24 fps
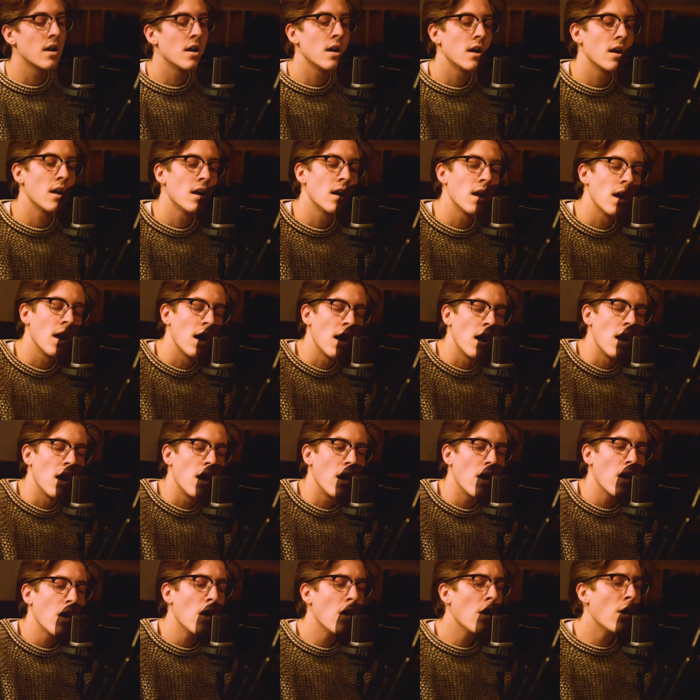less
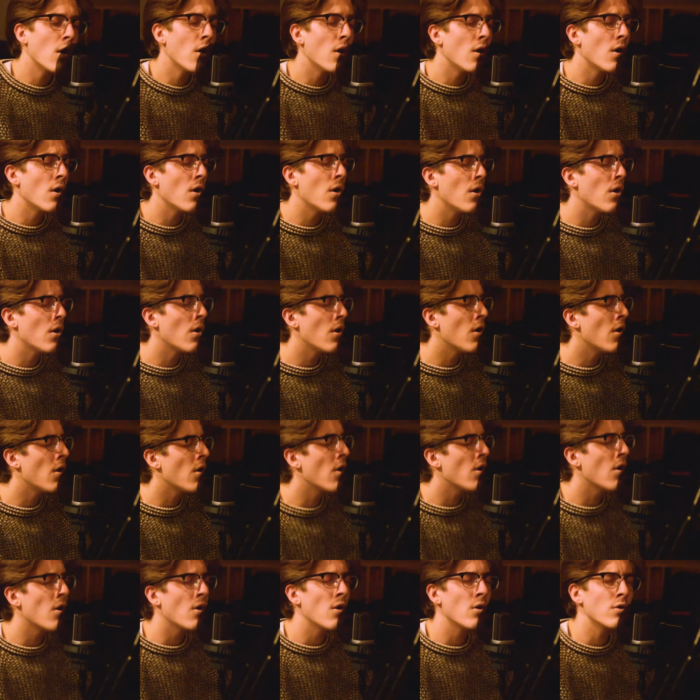expensive,
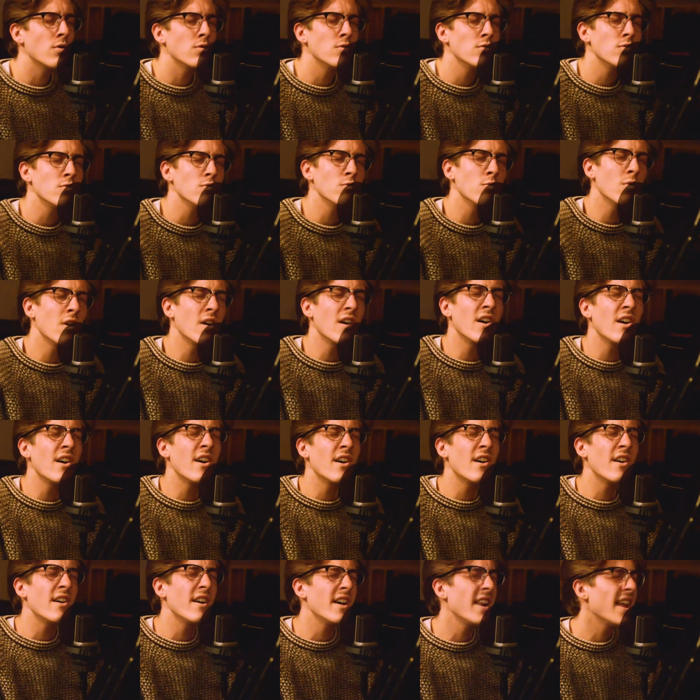is that they
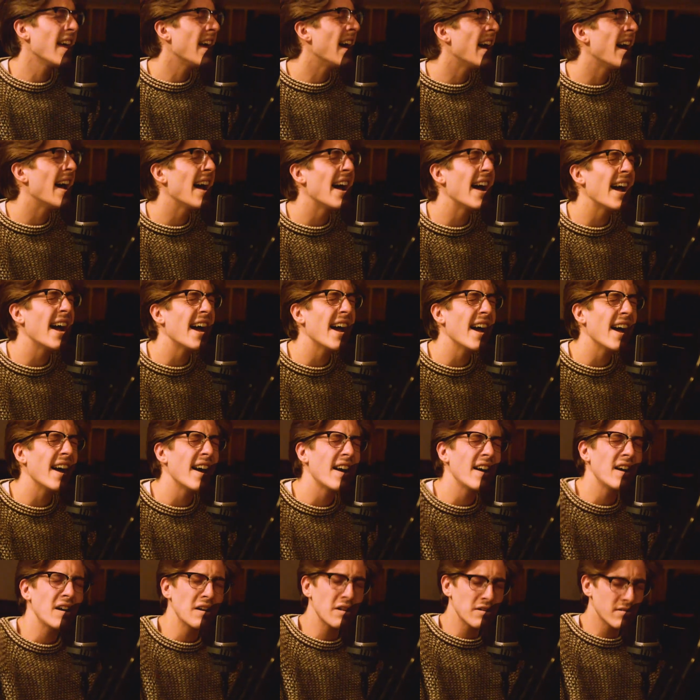say, okay,
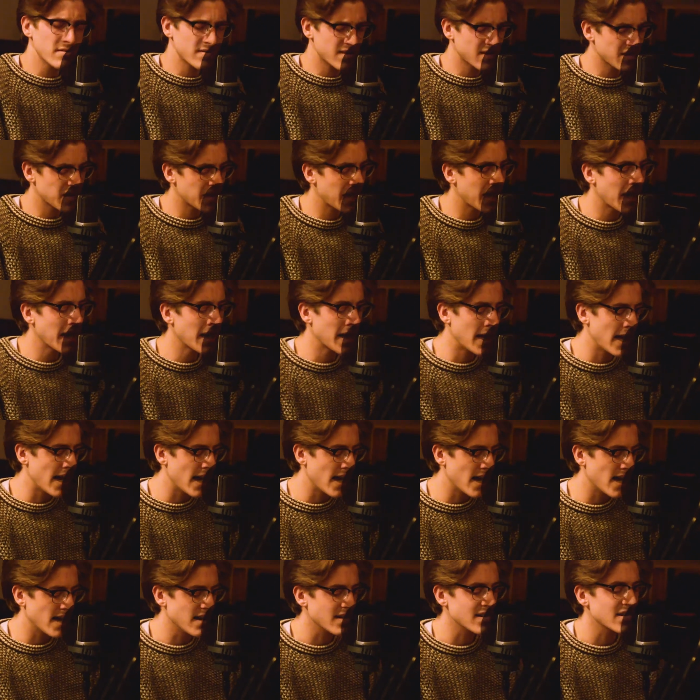we normally
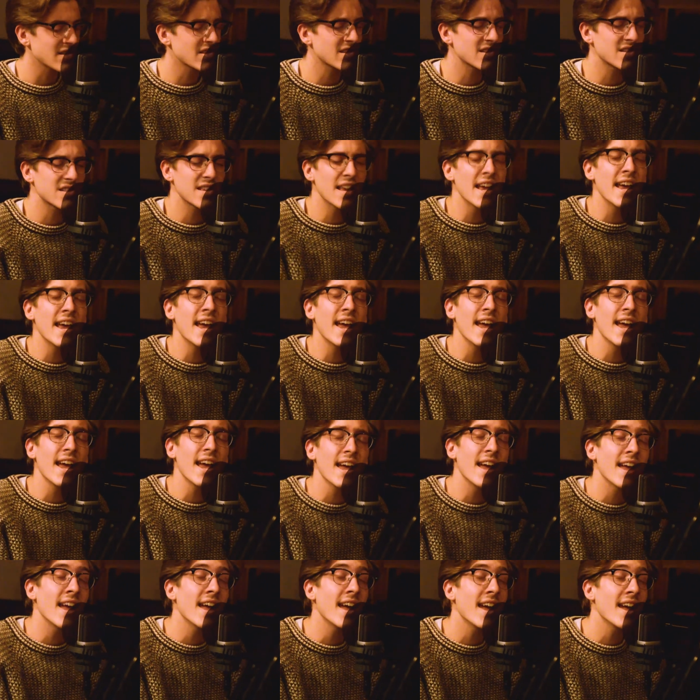like to work with like
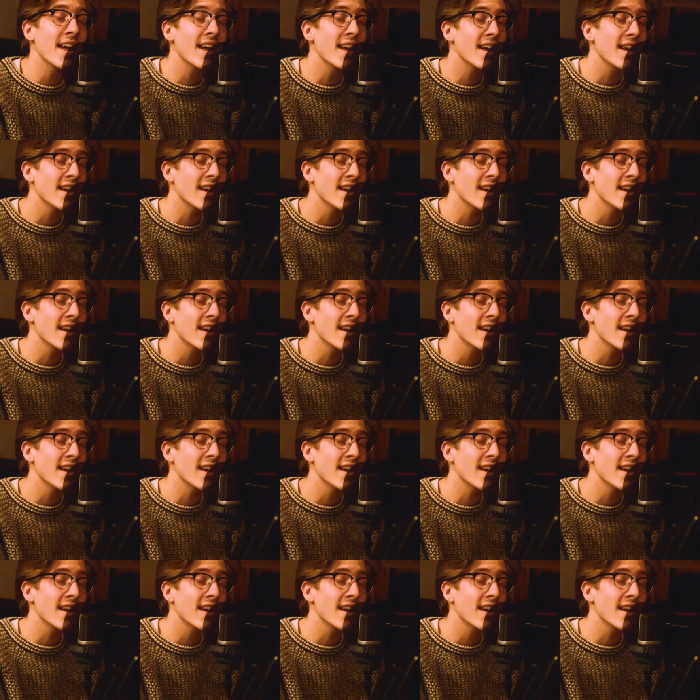three or four